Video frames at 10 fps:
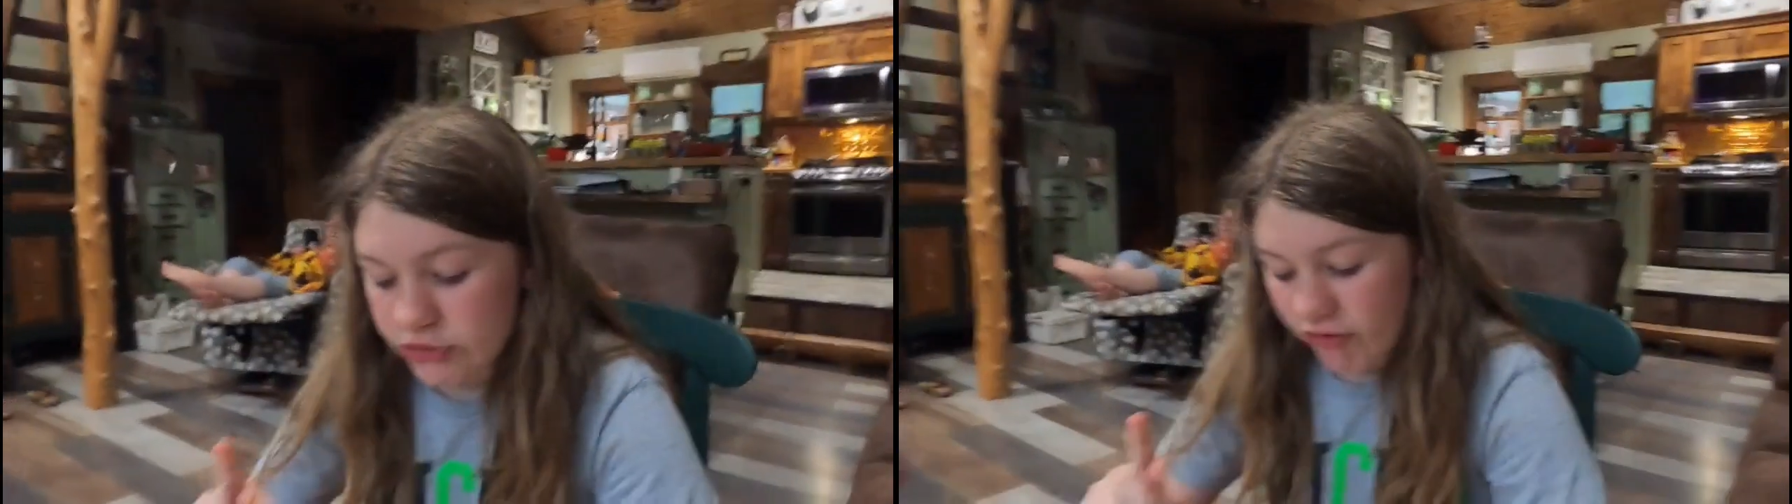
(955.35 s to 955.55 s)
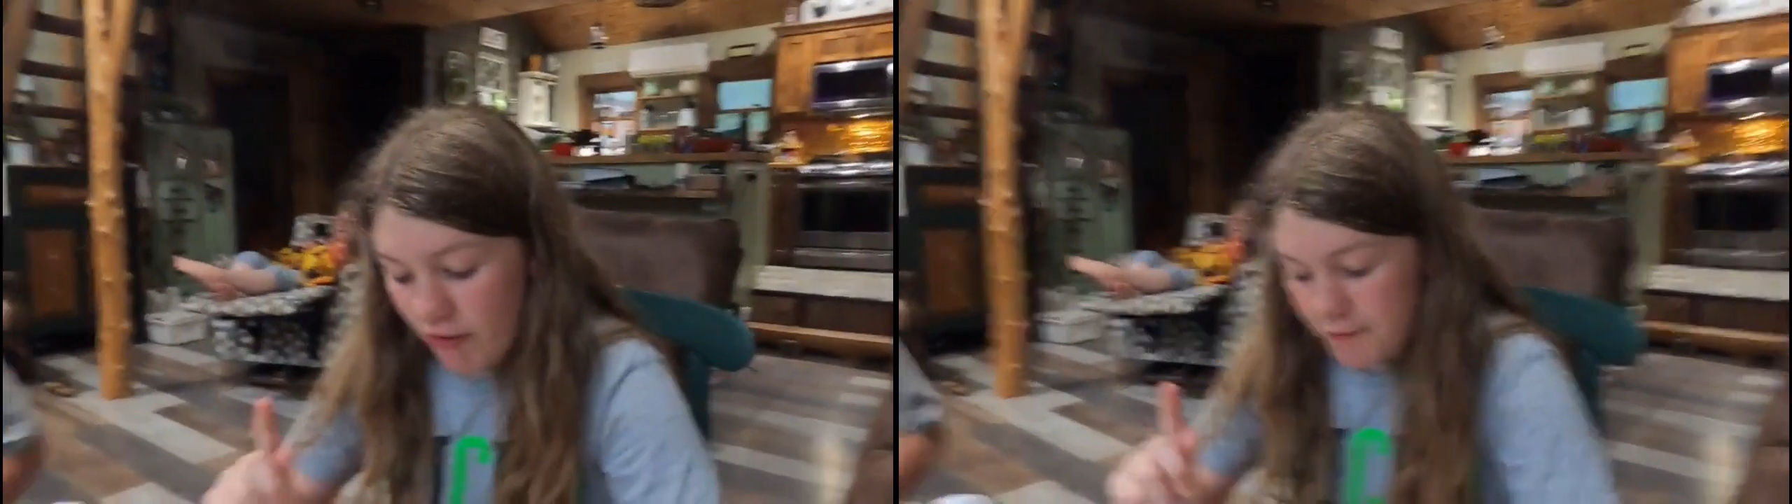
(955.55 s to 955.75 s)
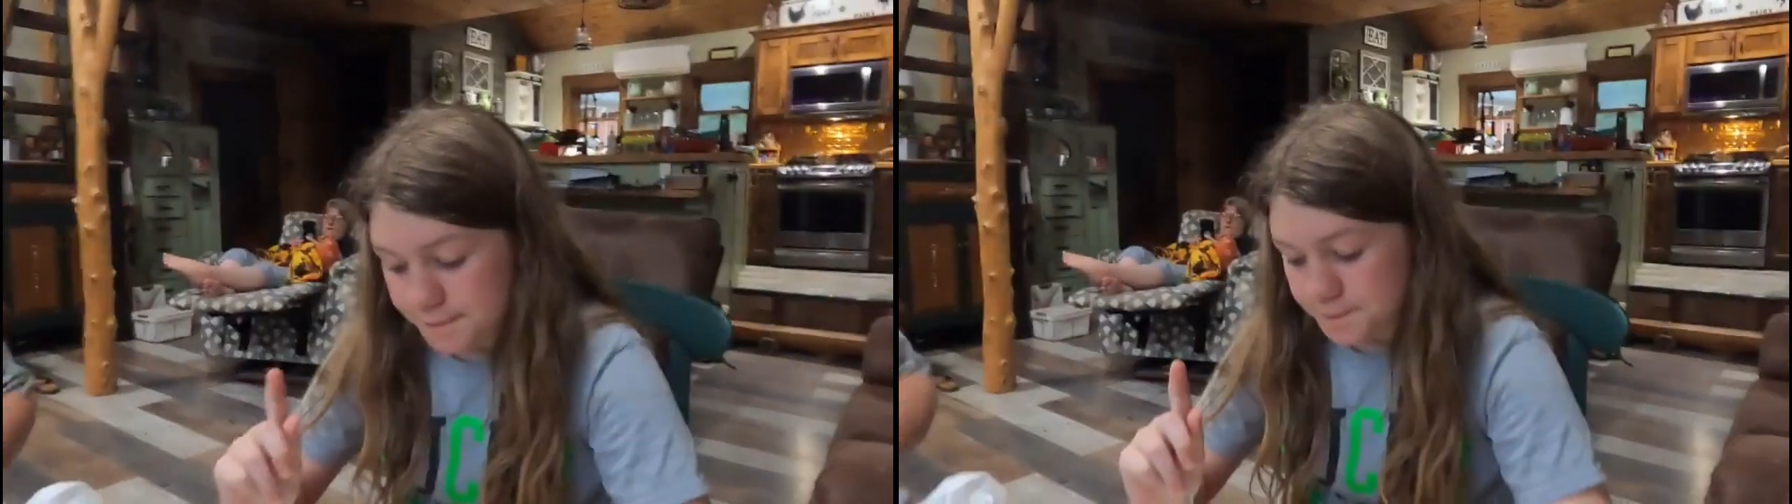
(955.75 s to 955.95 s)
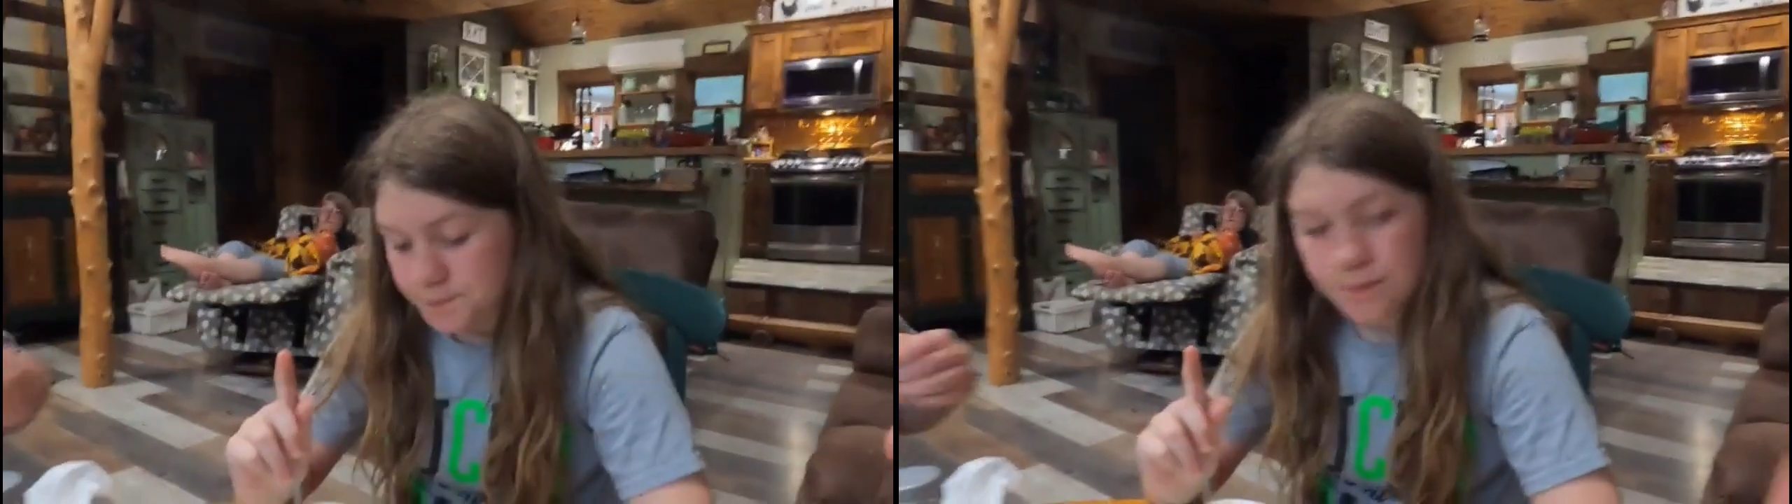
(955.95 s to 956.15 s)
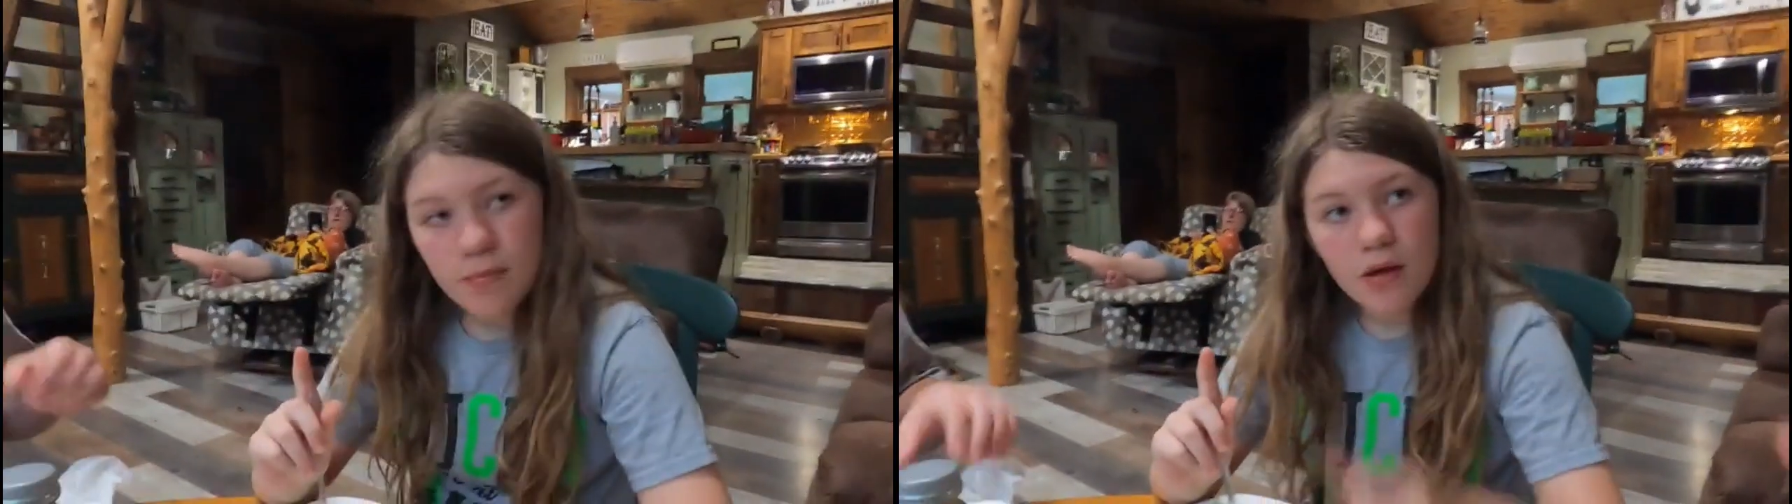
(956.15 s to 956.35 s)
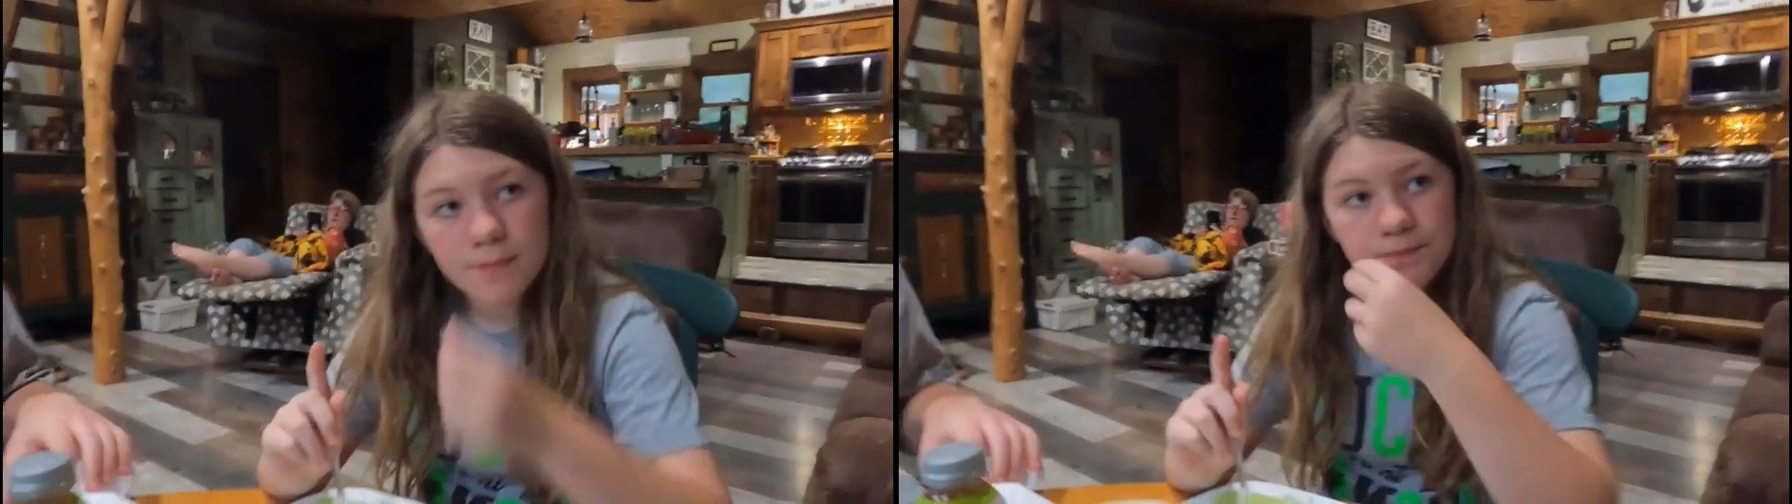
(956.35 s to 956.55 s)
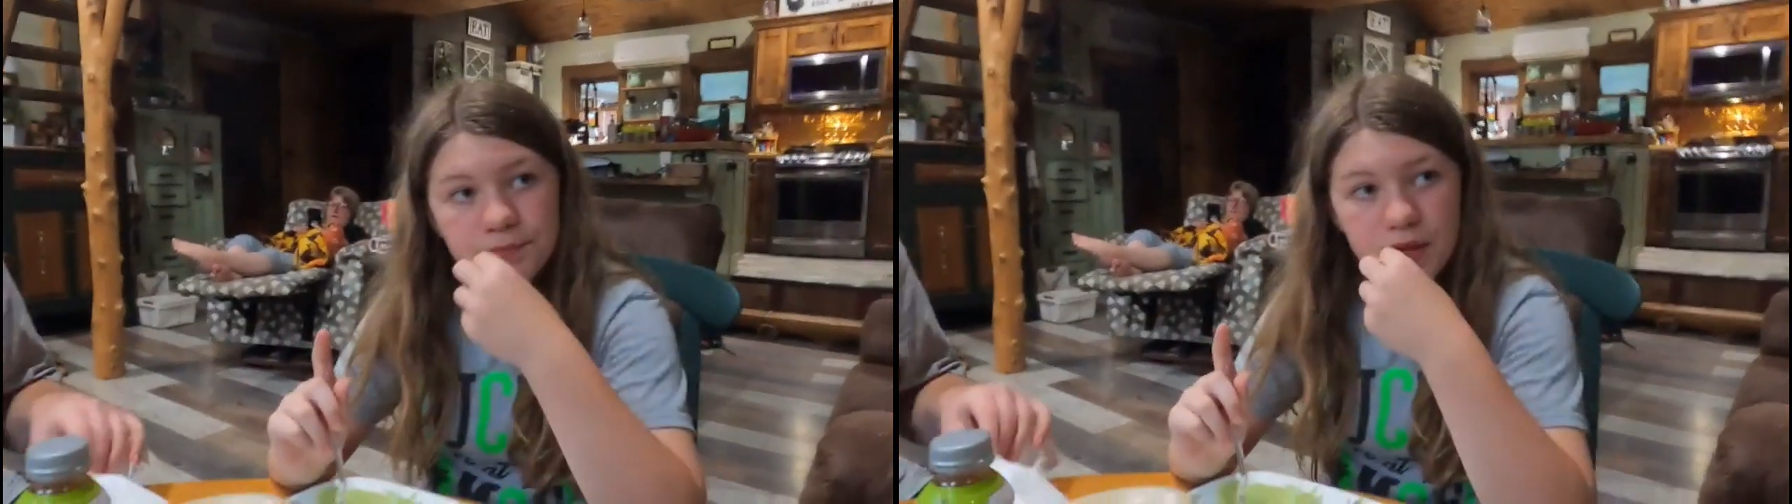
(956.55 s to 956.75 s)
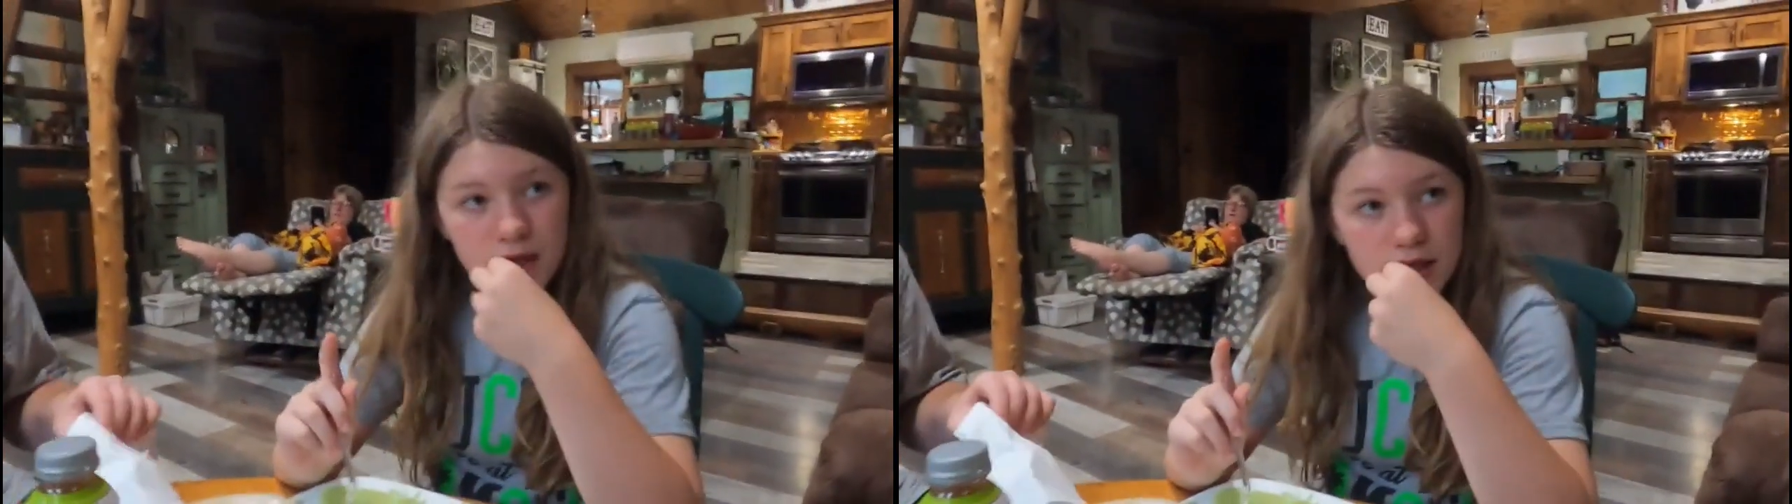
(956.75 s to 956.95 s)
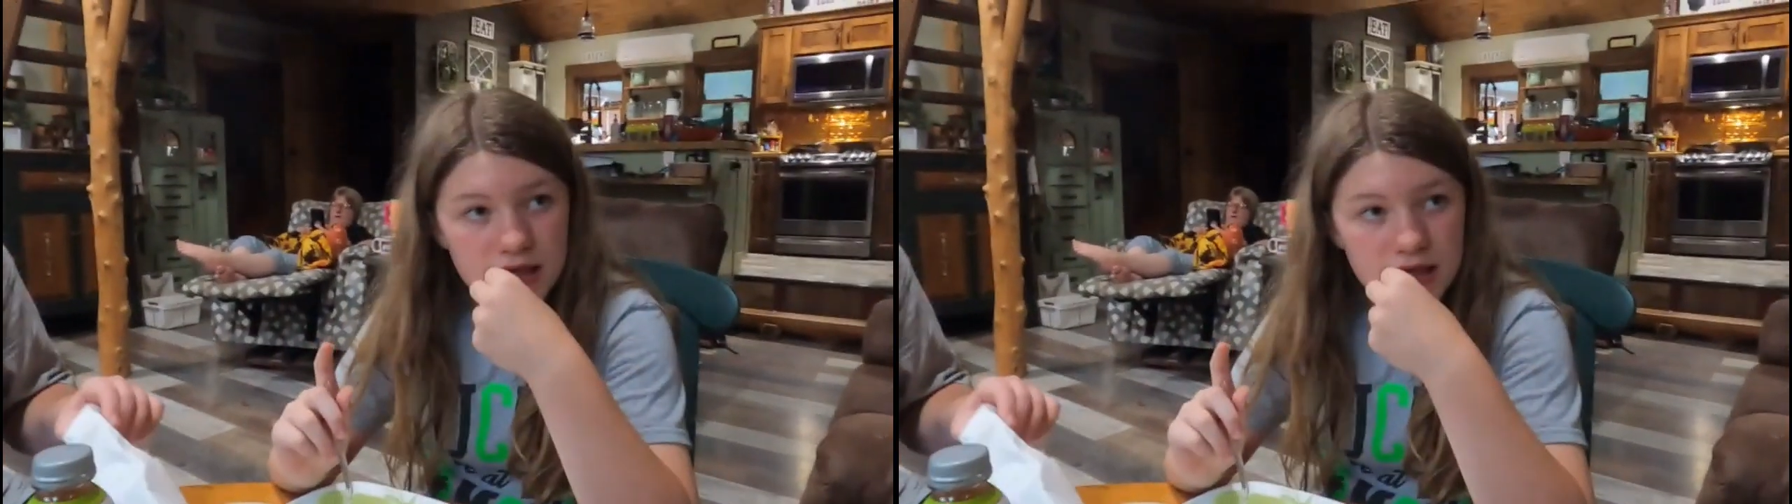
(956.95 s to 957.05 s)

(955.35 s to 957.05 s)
mushrooms like you buy in the store.